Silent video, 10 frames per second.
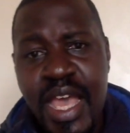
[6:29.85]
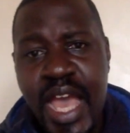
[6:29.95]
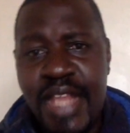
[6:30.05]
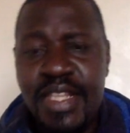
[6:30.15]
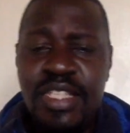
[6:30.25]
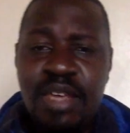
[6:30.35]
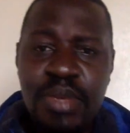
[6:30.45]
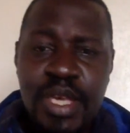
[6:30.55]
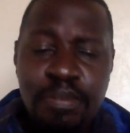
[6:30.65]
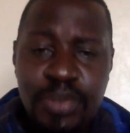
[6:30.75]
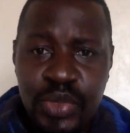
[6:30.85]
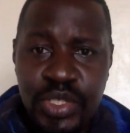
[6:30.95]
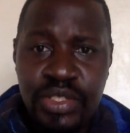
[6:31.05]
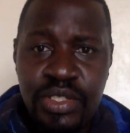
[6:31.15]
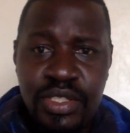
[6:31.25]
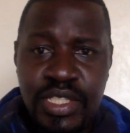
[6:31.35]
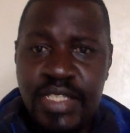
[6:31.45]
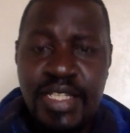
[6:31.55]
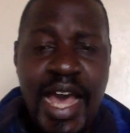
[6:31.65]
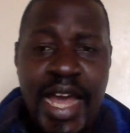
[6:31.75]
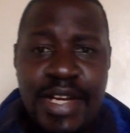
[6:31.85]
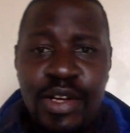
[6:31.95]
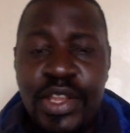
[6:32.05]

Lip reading: And the same Ipswich just had